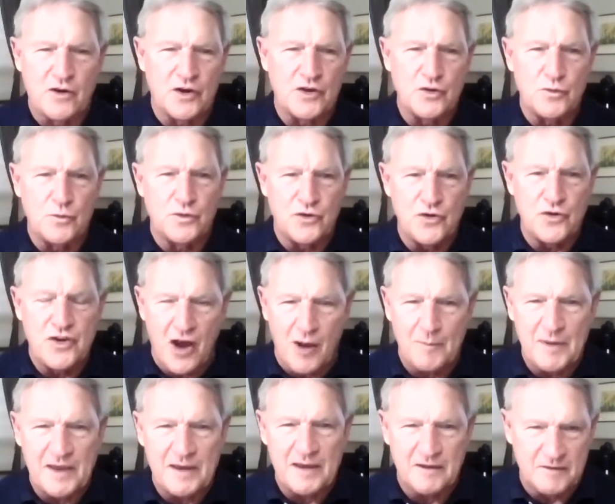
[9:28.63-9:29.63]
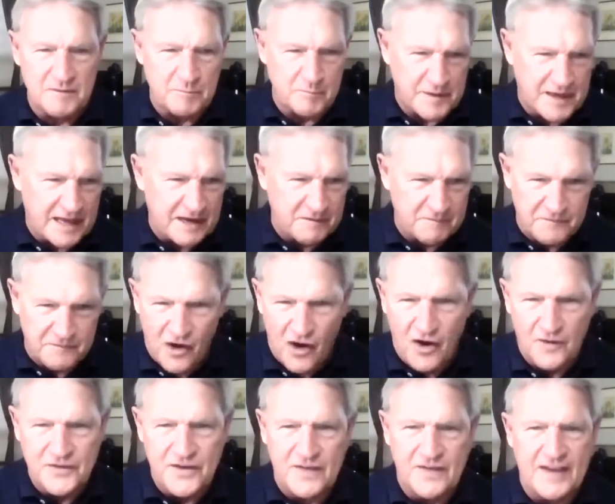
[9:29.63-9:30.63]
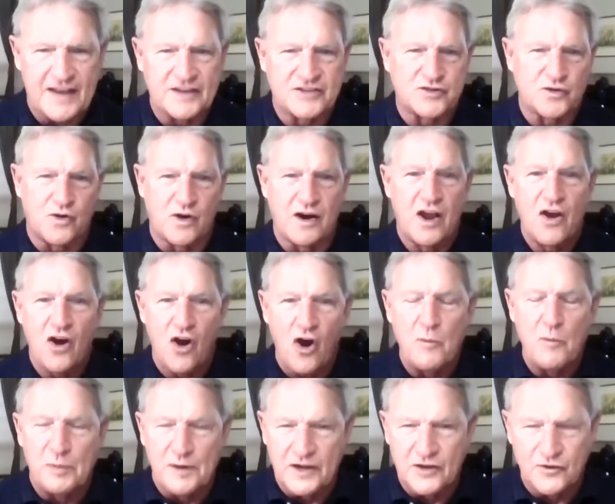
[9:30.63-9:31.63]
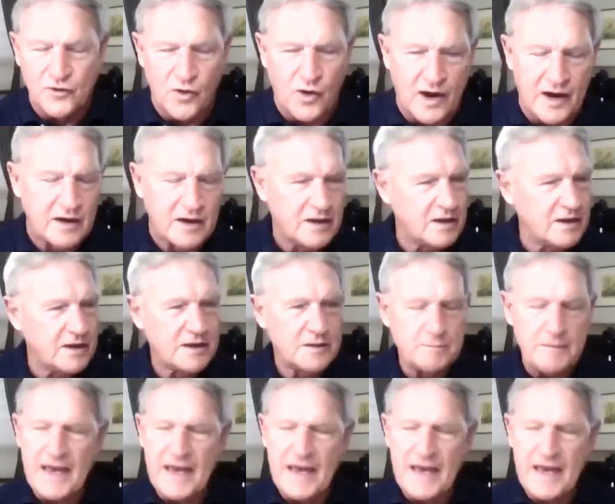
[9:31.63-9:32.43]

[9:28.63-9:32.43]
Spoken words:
Or would you help me get involved in this or open a door?"